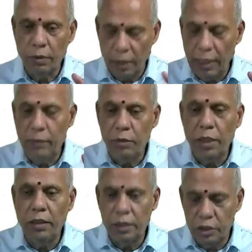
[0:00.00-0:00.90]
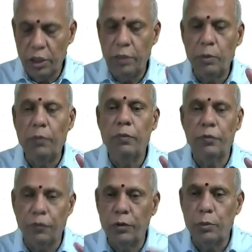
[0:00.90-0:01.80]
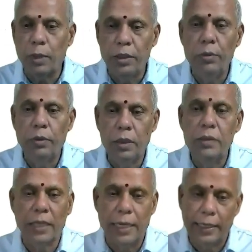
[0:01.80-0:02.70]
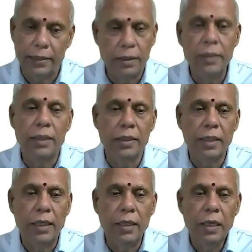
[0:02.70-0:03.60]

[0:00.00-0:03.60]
claim that the statement put forth by you is correct. Ante kada.